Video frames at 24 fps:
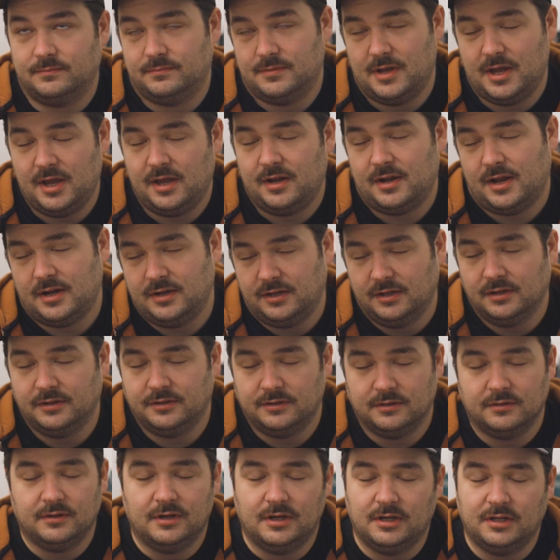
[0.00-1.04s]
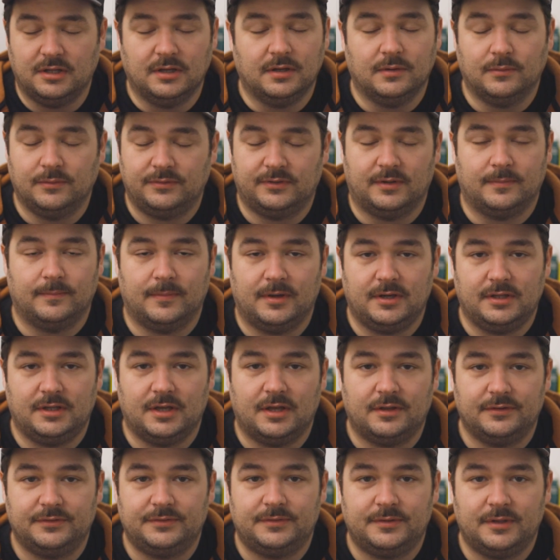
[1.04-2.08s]
And ideally you're eating it with somebody
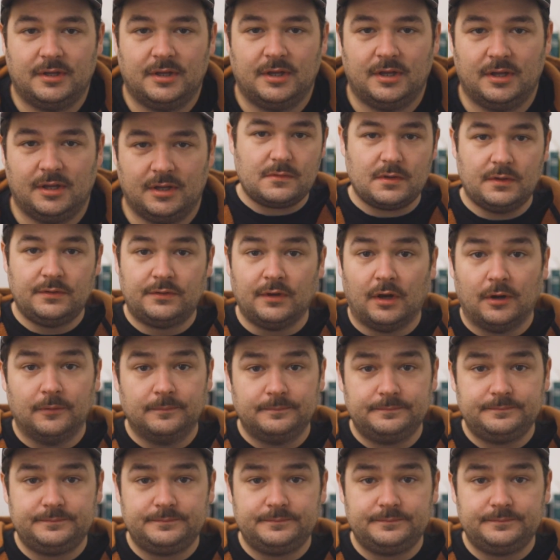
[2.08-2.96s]
else. So,